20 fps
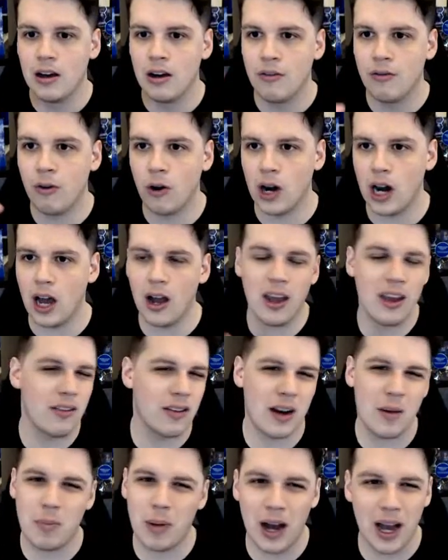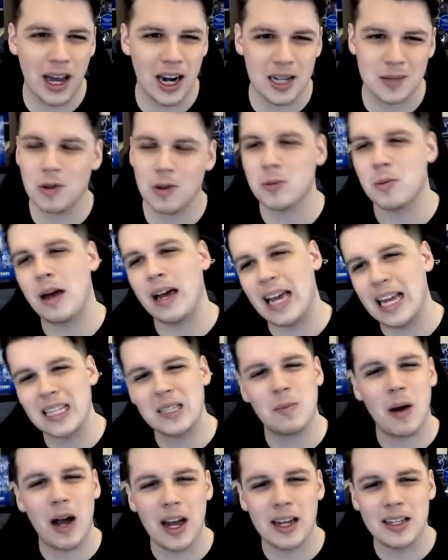For even a Bayern, I suppose. But
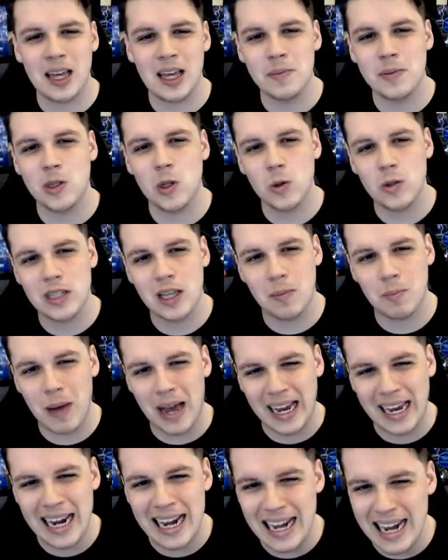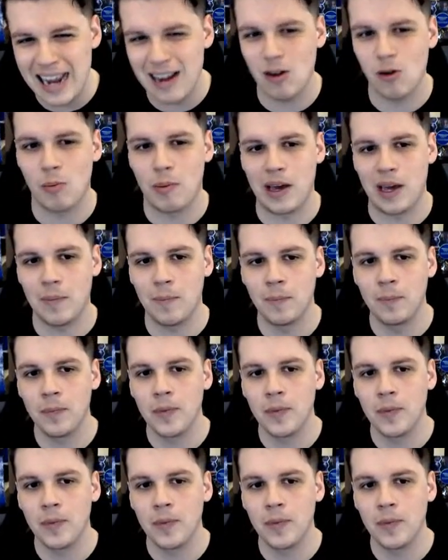against Bayern, teams do sit back a little bit.